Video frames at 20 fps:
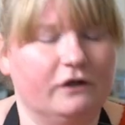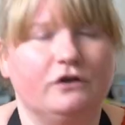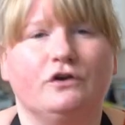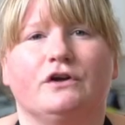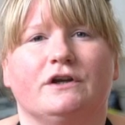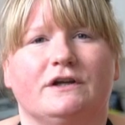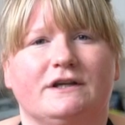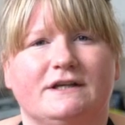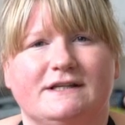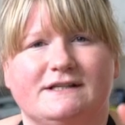
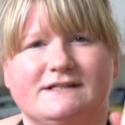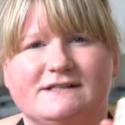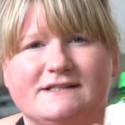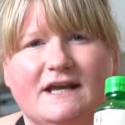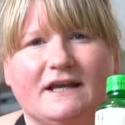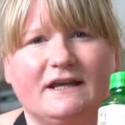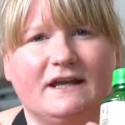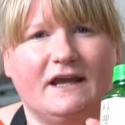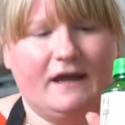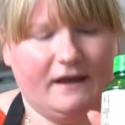You're going to need
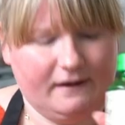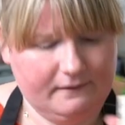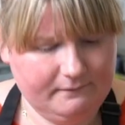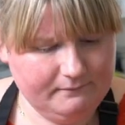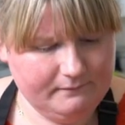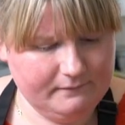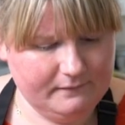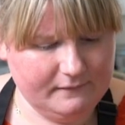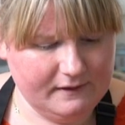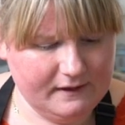sake
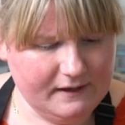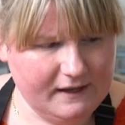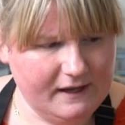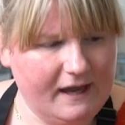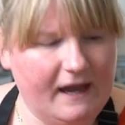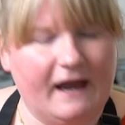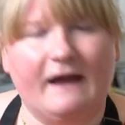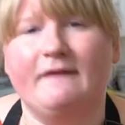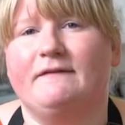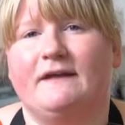
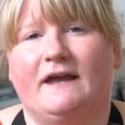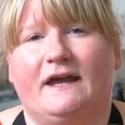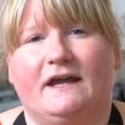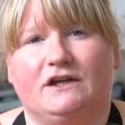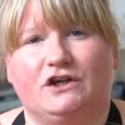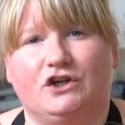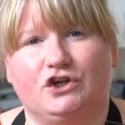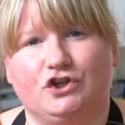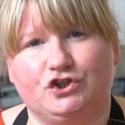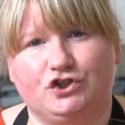and
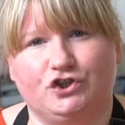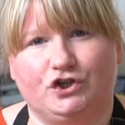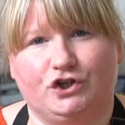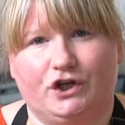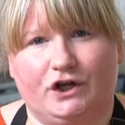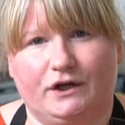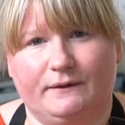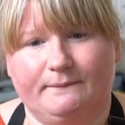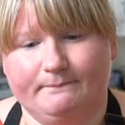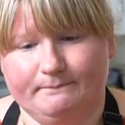then
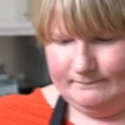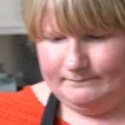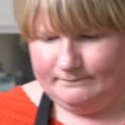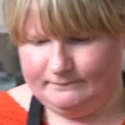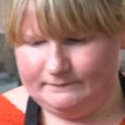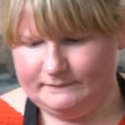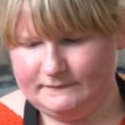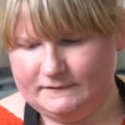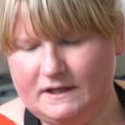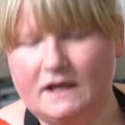sugar.
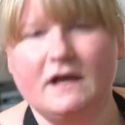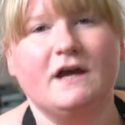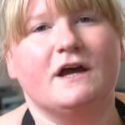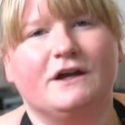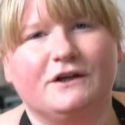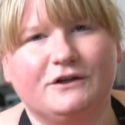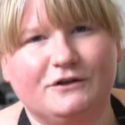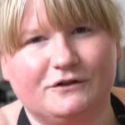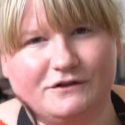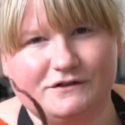
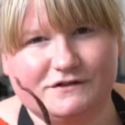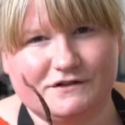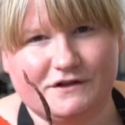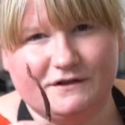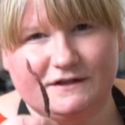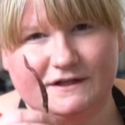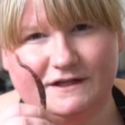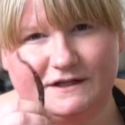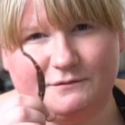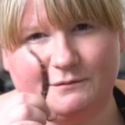You'll also
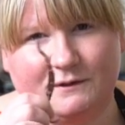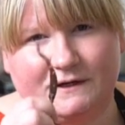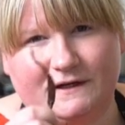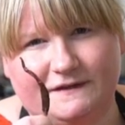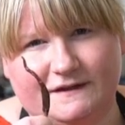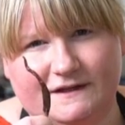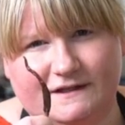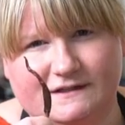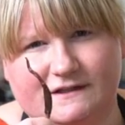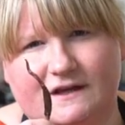need one
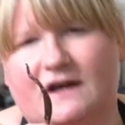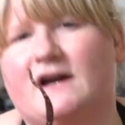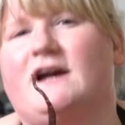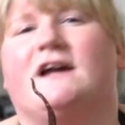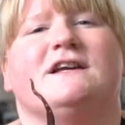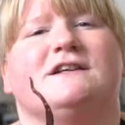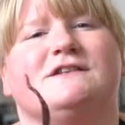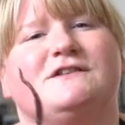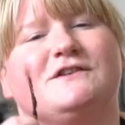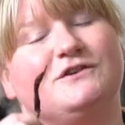of these
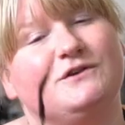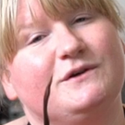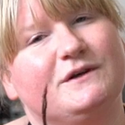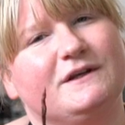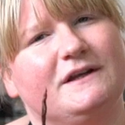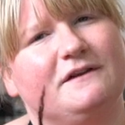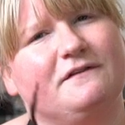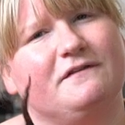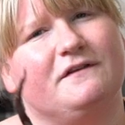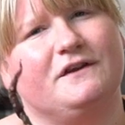guys. You
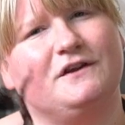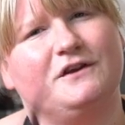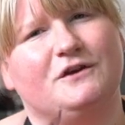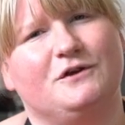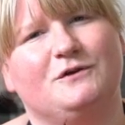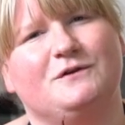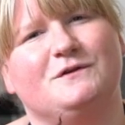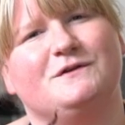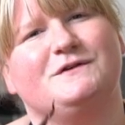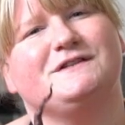can either
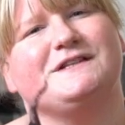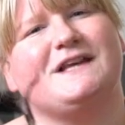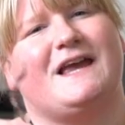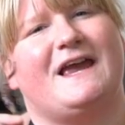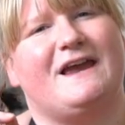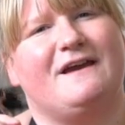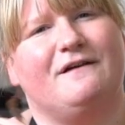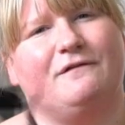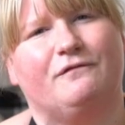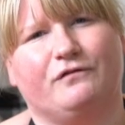use
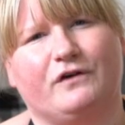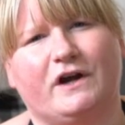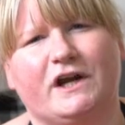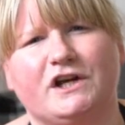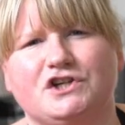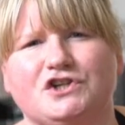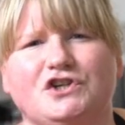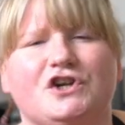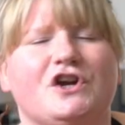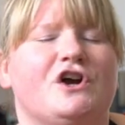a
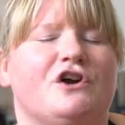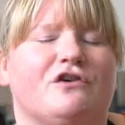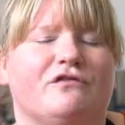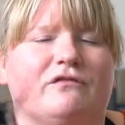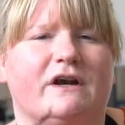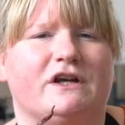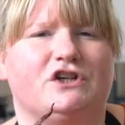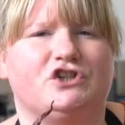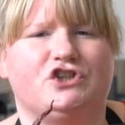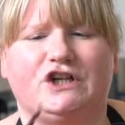fresh
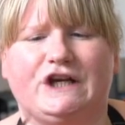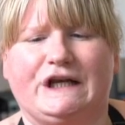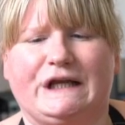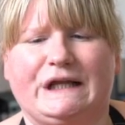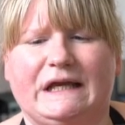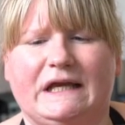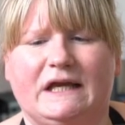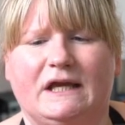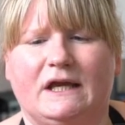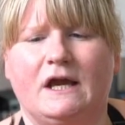red
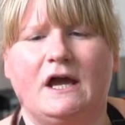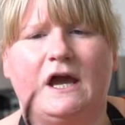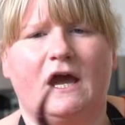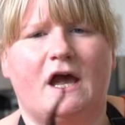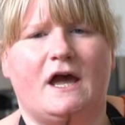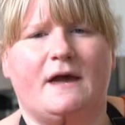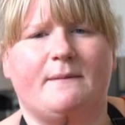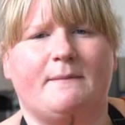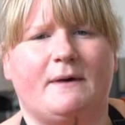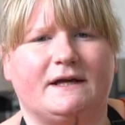chili.
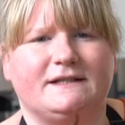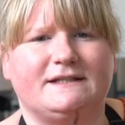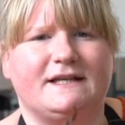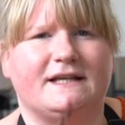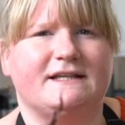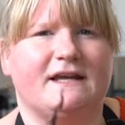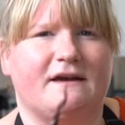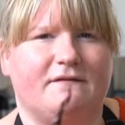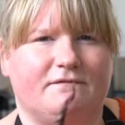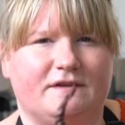I
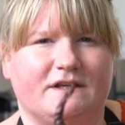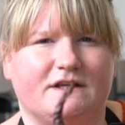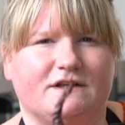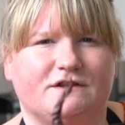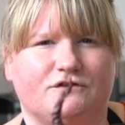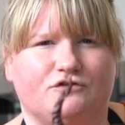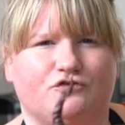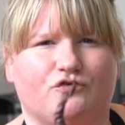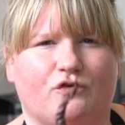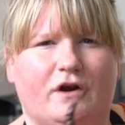tend to have
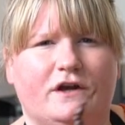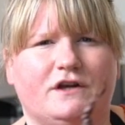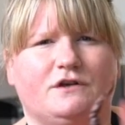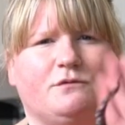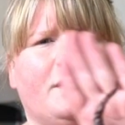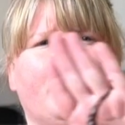these dried